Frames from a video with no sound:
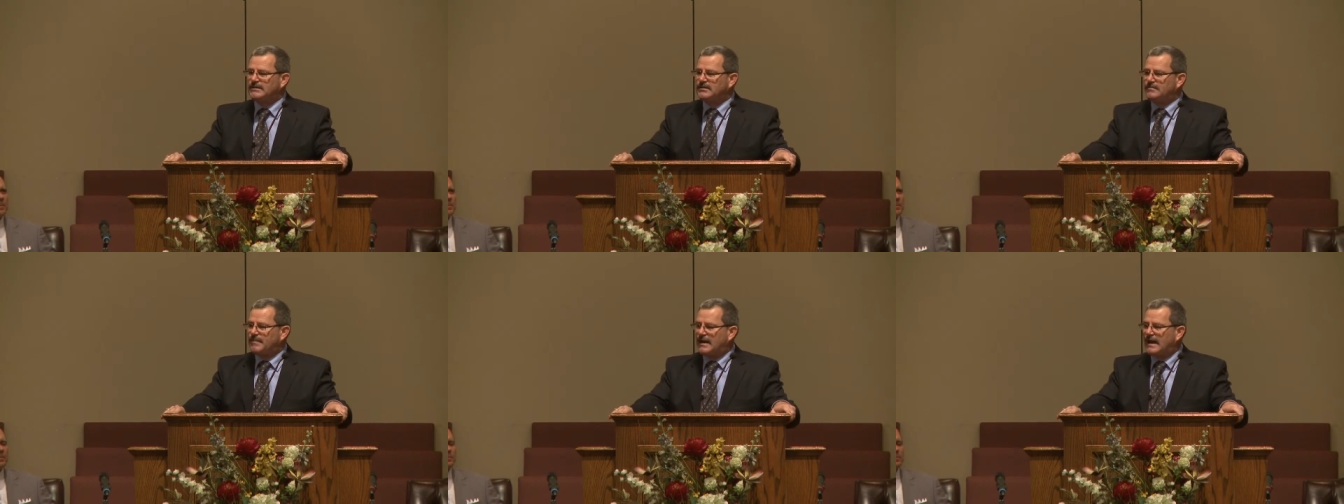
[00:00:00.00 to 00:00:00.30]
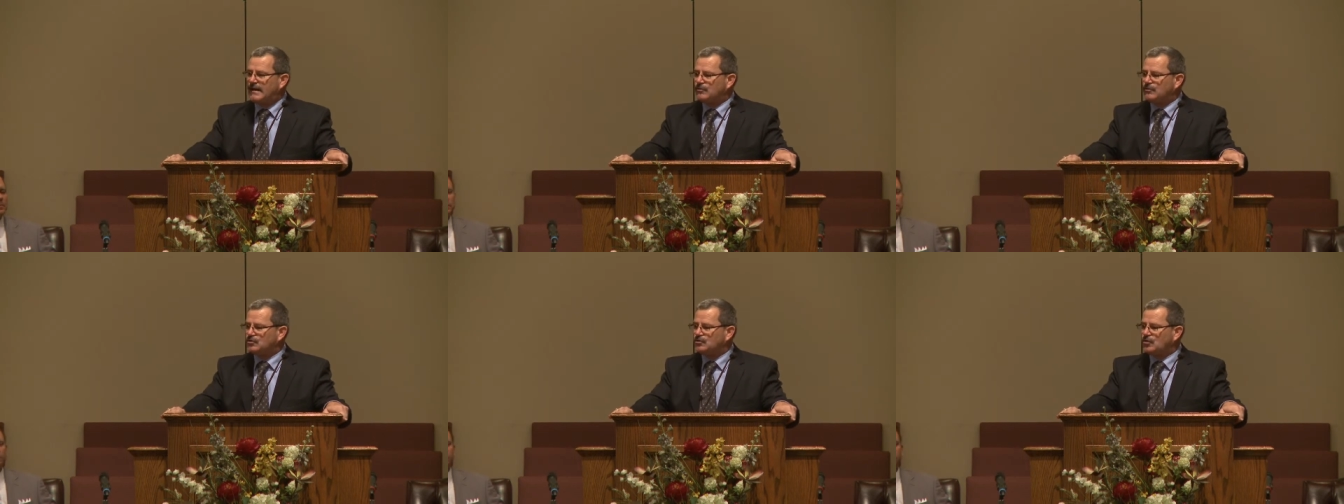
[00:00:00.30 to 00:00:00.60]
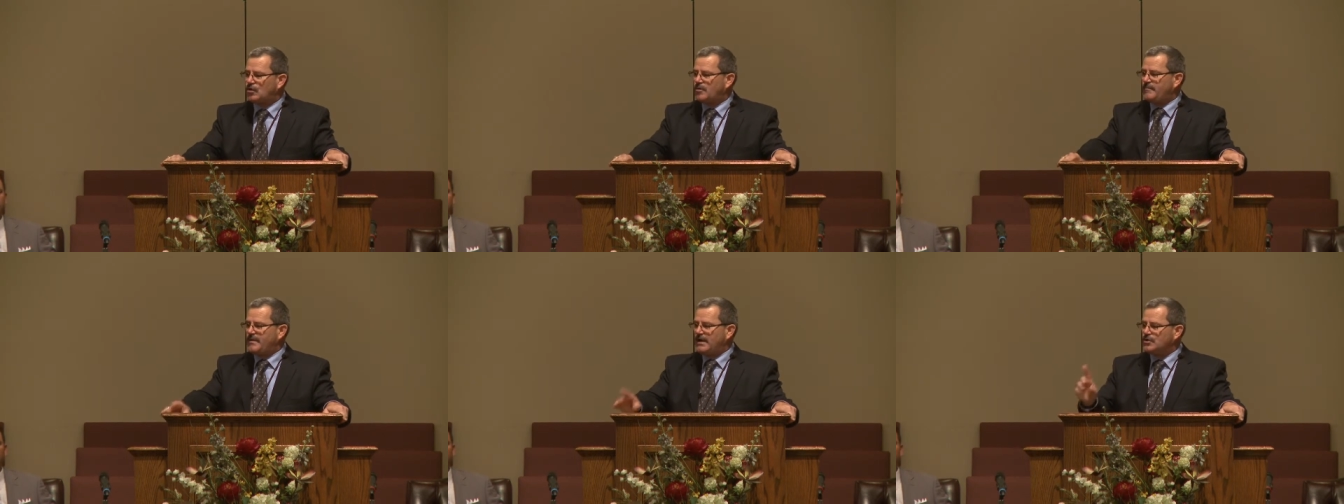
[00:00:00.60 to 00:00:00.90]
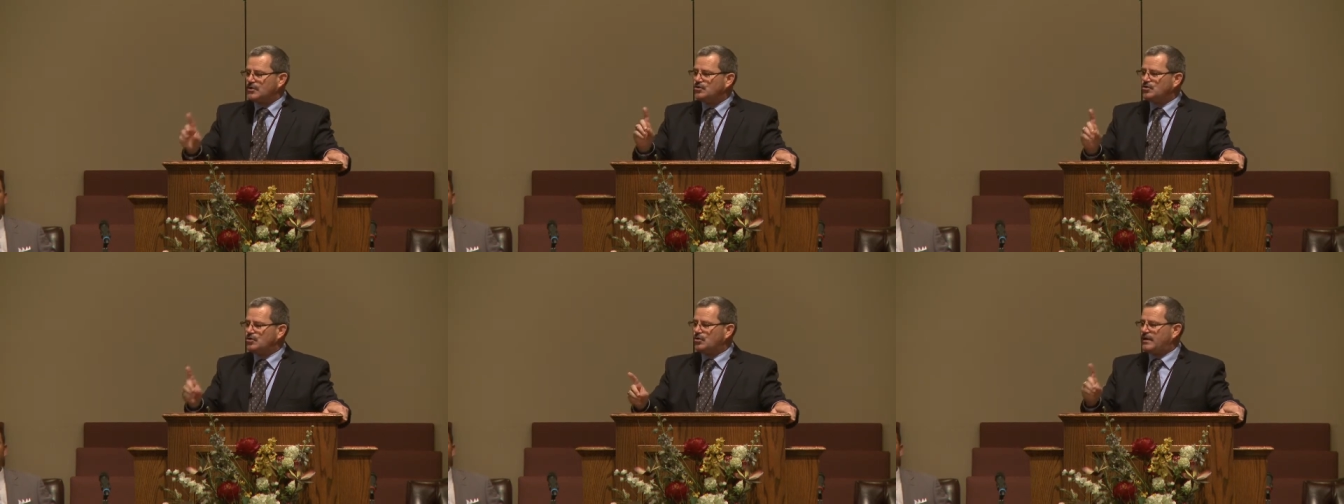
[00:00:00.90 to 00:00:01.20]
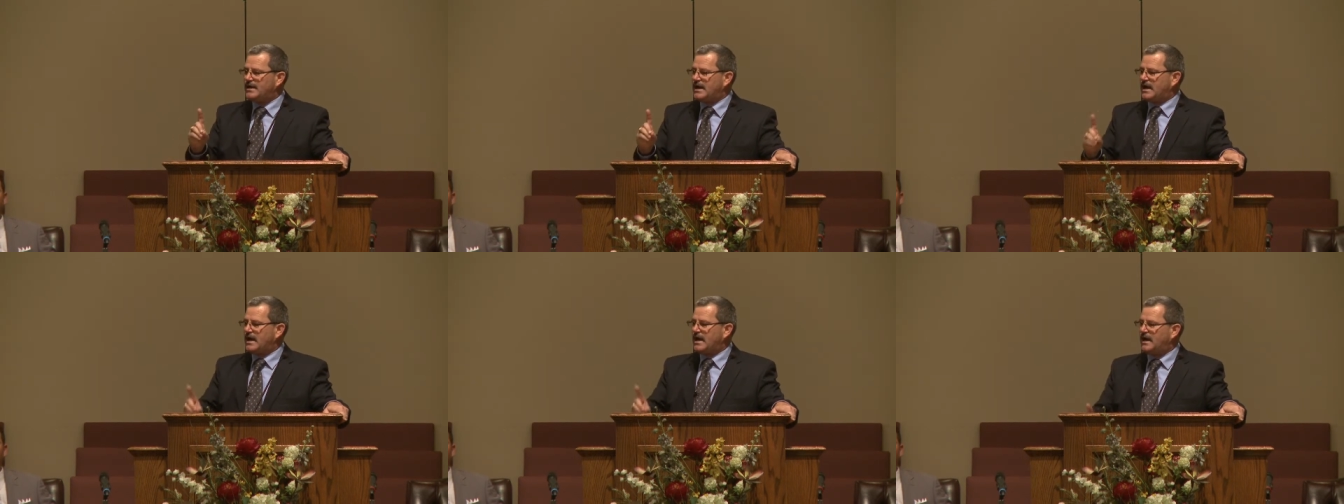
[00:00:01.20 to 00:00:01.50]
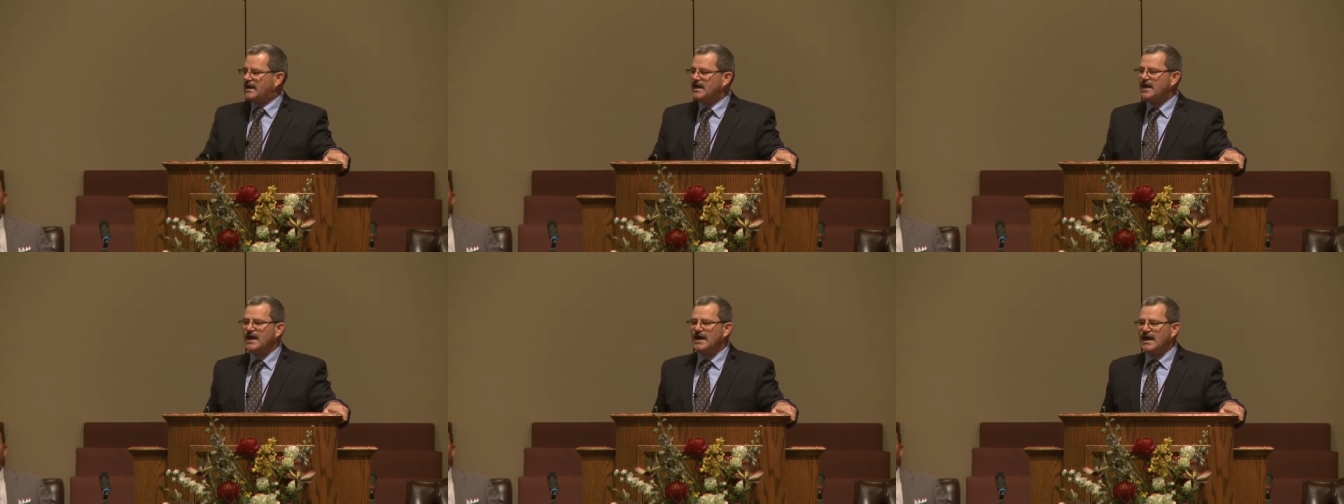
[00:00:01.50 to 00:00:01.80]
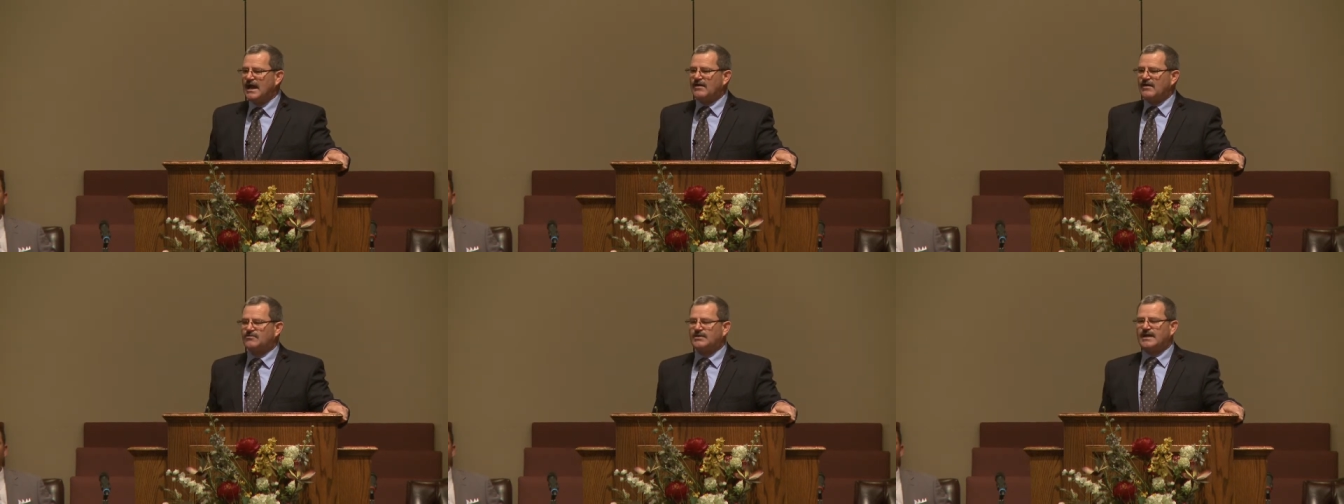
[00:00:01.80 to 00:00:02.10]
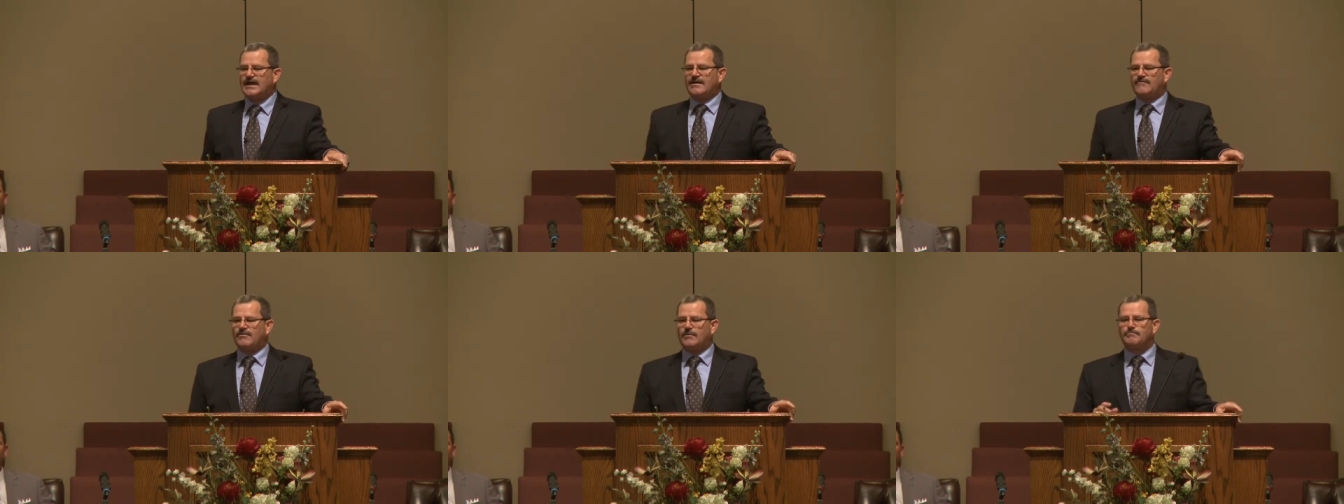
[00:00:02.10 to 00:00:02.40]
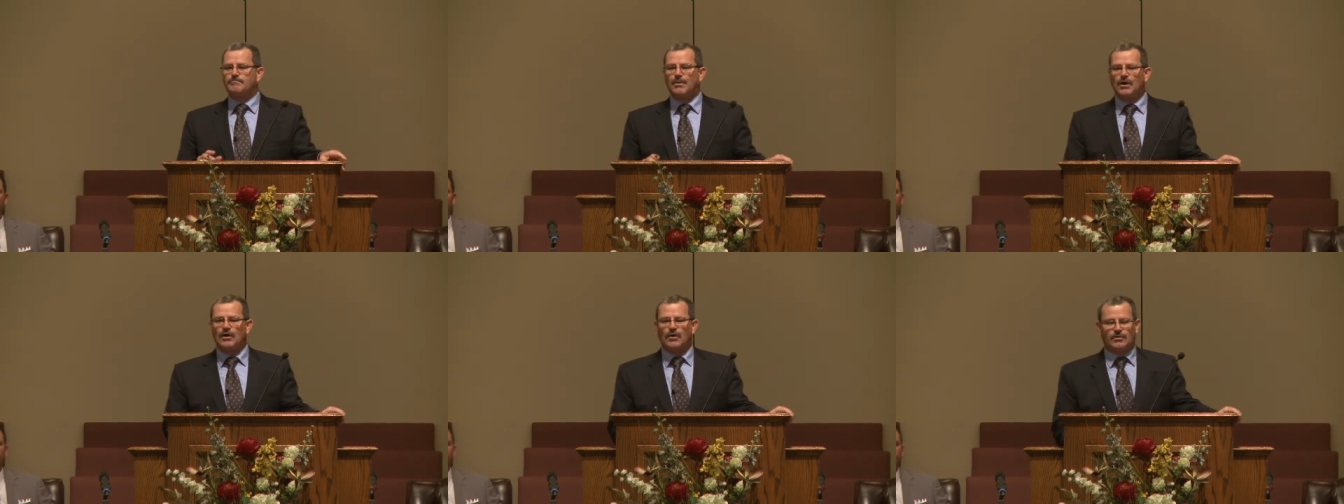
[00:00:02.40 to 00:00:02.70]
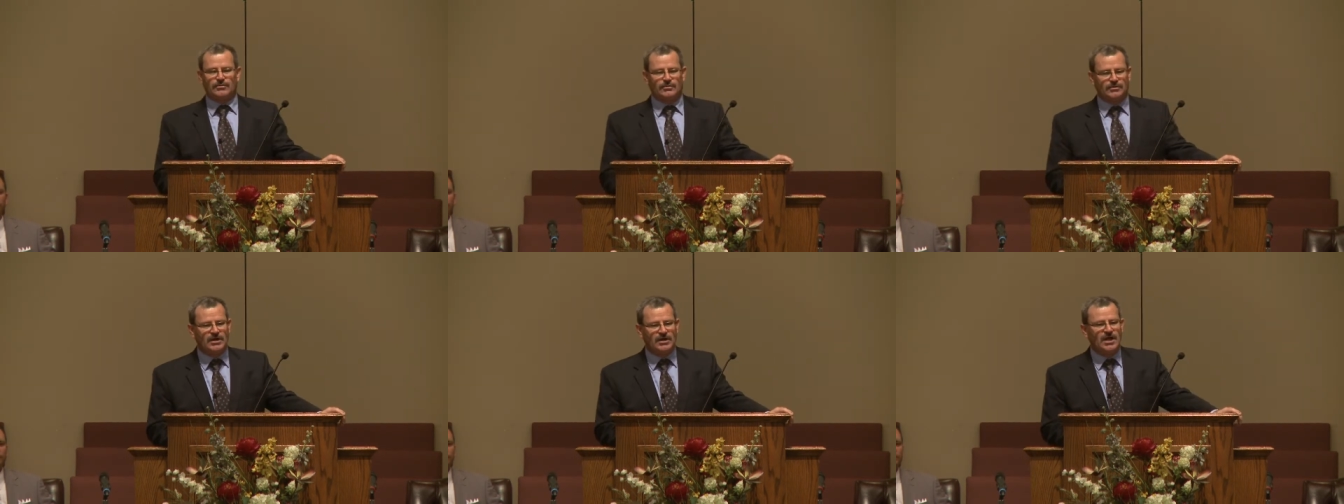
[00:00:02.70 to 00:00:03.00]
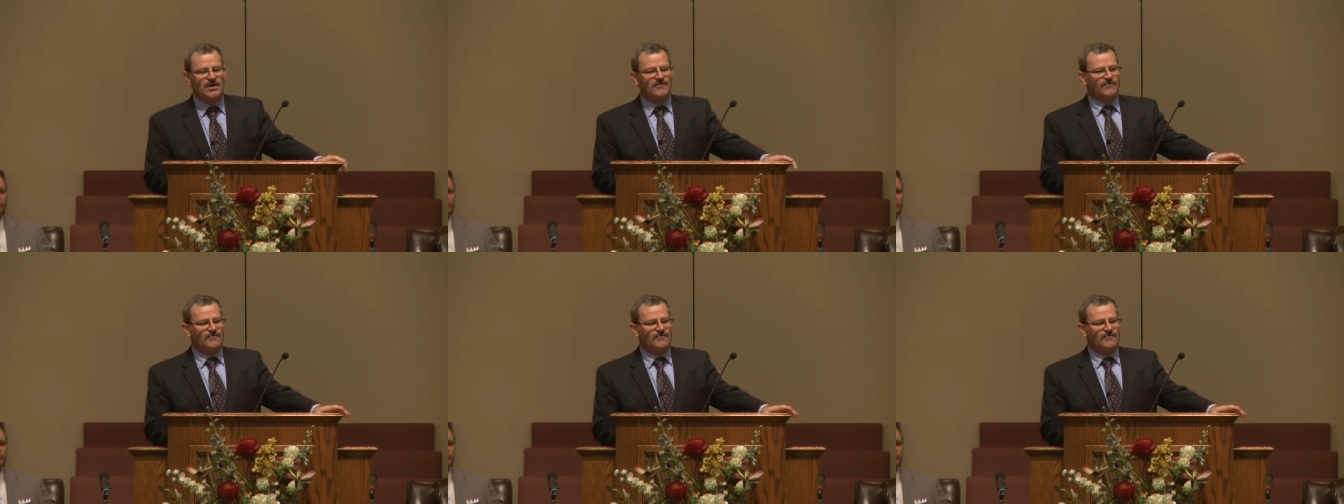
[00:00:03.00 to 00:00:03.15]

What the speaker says: The Bible is talking about you and I have to have a burden